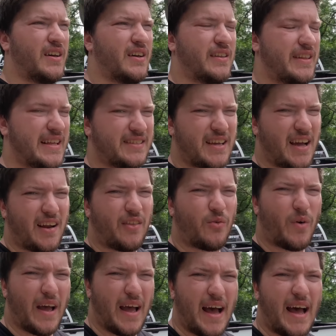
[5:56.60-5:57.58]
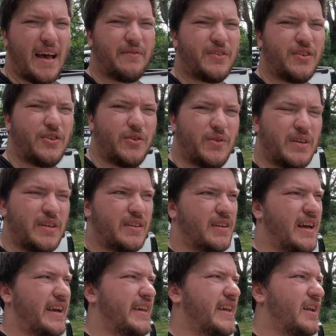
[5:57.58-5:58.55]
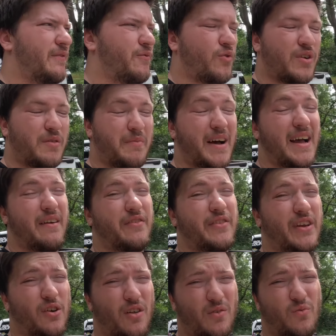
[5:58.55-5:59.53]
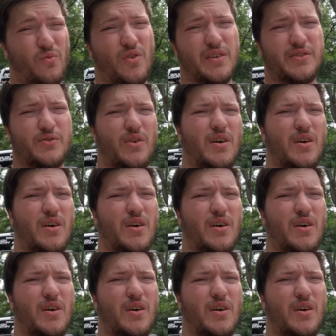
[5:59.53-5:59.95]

that's kind of the way I have to do it. I can't afford to buy everything all at once, so